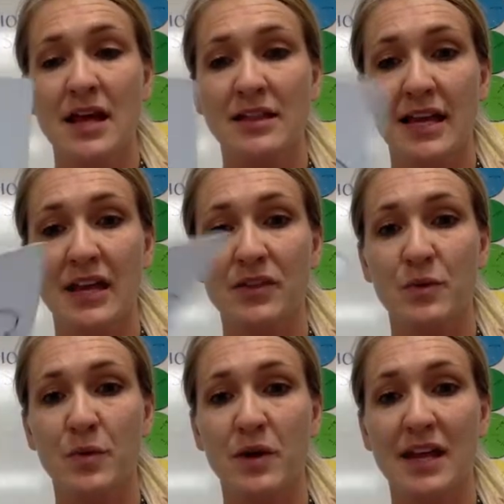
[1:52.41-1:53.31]
like in the
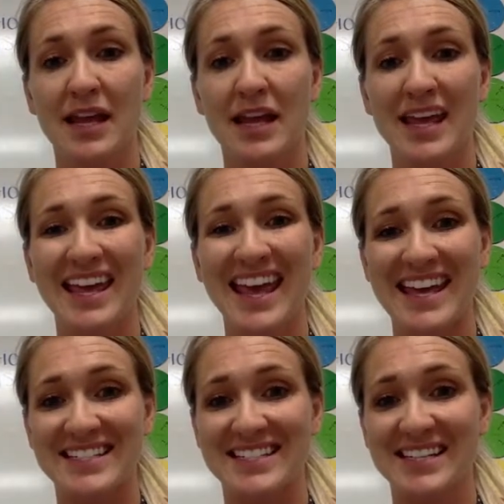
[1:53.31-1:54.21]
word
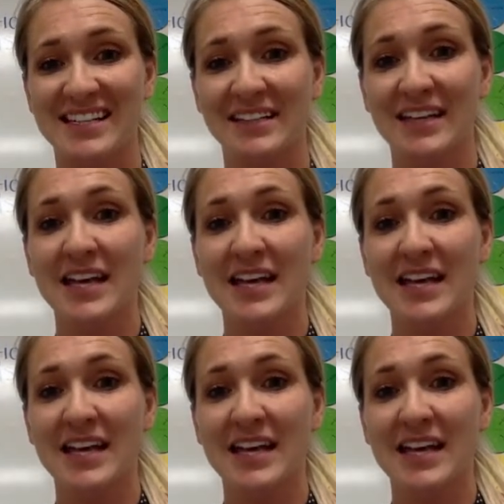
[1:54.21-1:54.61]
it.